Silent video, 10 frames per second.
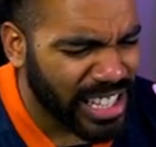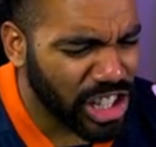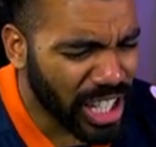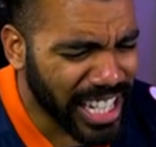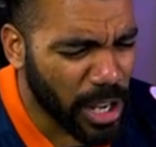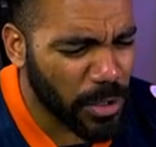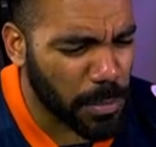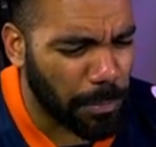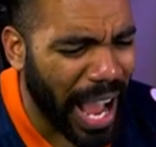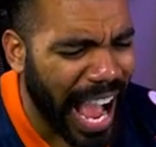Look at him
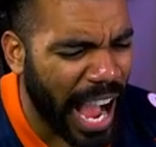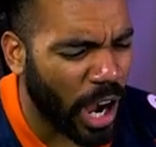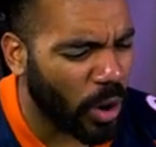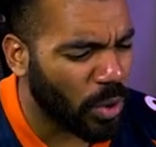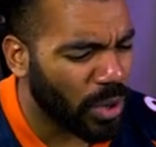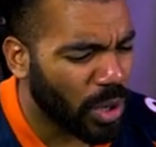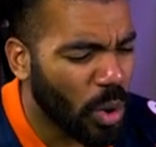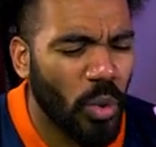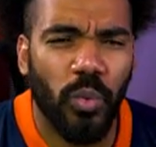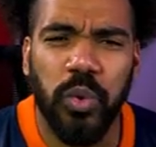just bow.
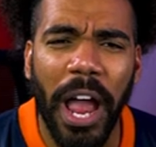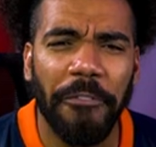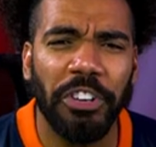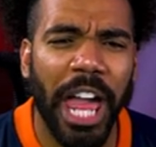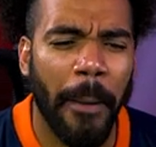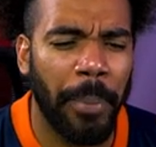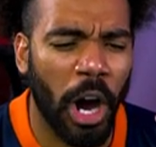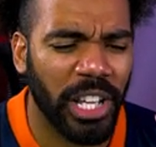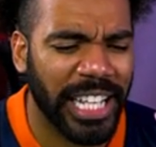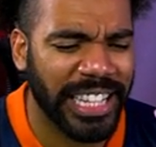Rifle that
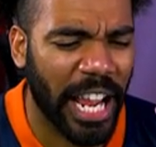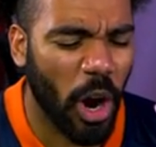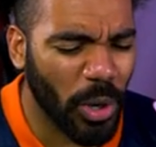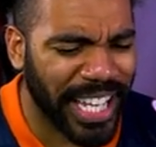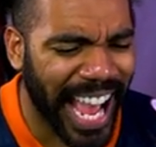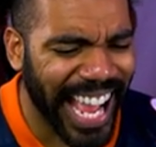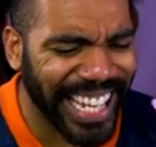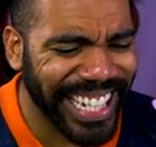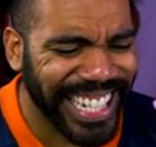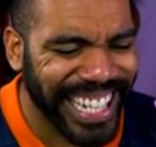ball in there,
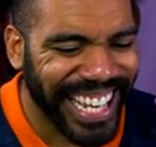okay?